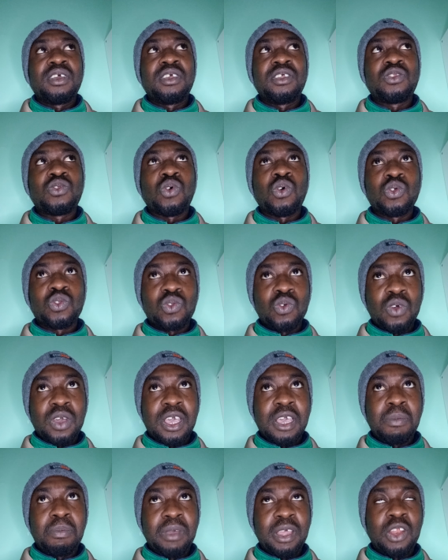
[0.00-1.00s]
It also
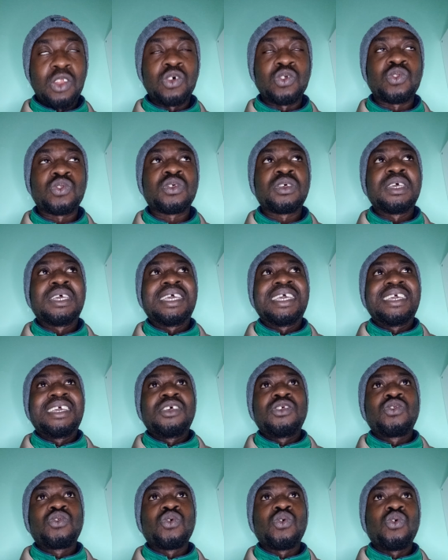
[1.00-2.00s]
helps a lot.
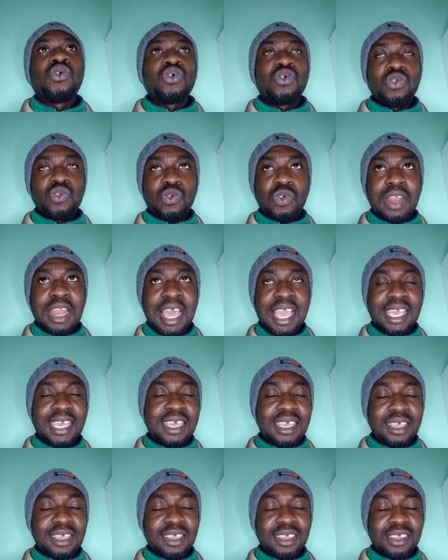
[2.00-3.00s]
So you
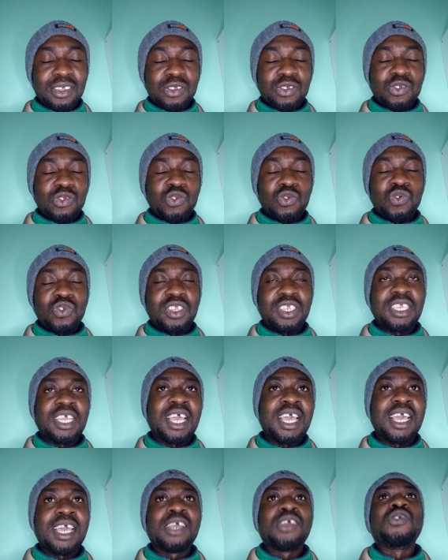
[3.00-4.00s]
like, you
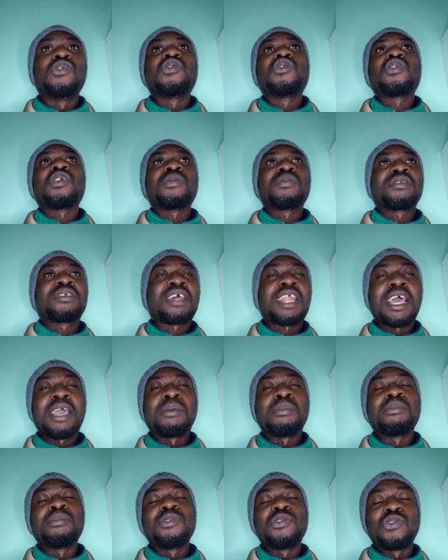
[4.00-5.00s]
share, you
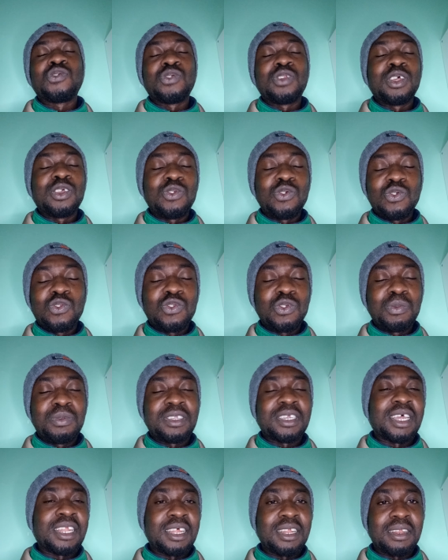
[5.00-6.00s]
subscribe to the YouTube
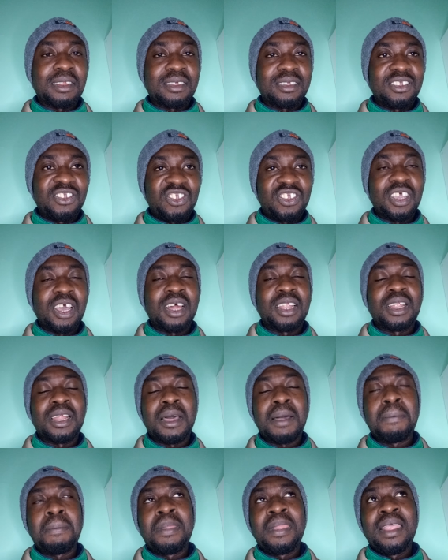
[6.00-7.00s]
channel,
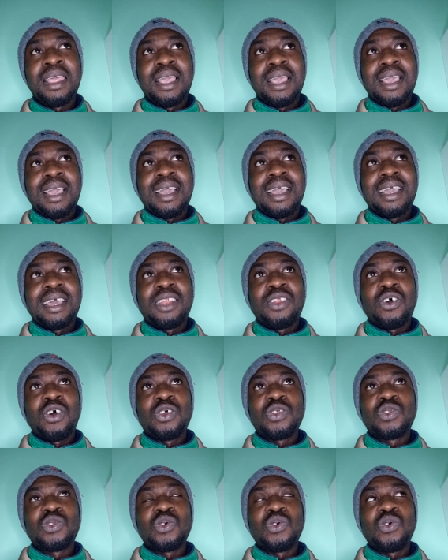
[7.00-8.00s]
inshallah. And
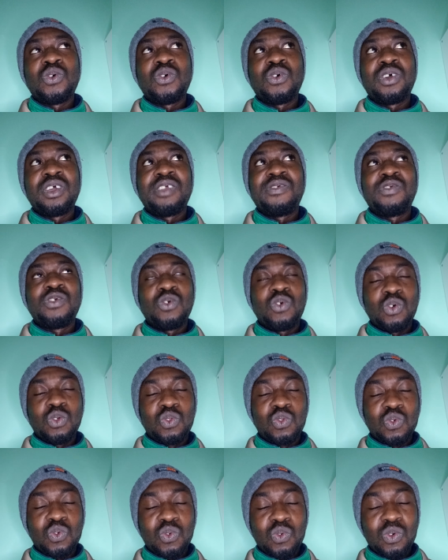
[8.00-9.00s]
also, if you go
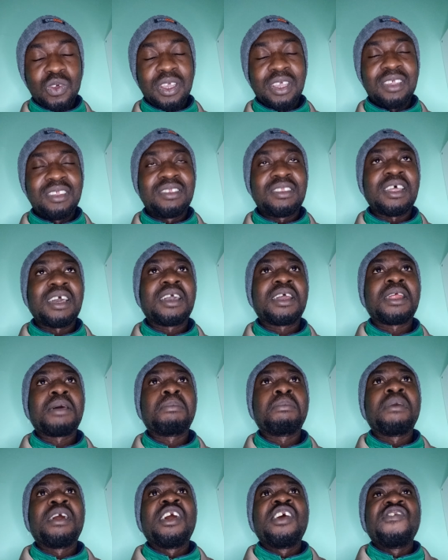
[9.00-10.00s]
to
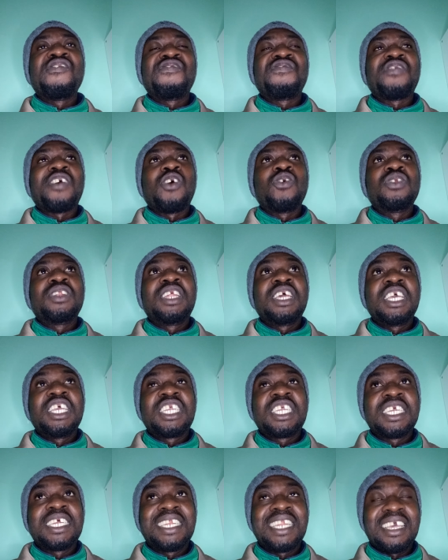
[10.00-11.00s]
Instagram,
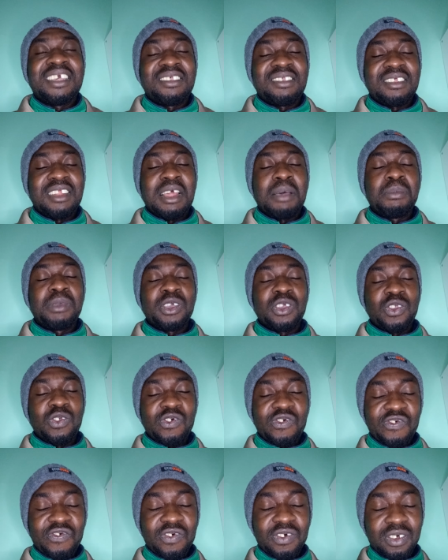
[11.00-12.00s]
Foundation Islamic
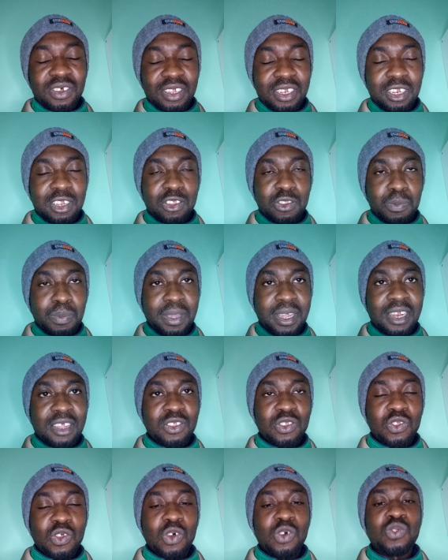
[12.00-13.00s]
Youth, the
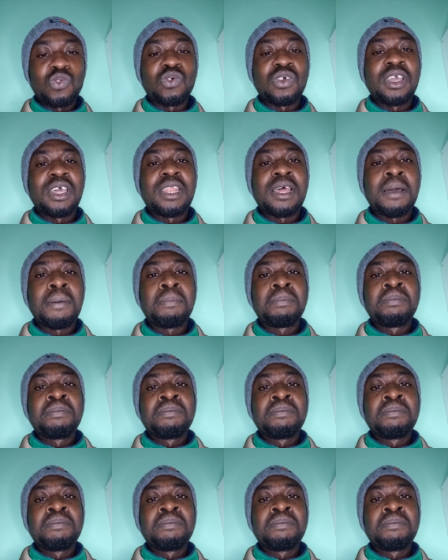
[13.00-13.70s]
spellings all together.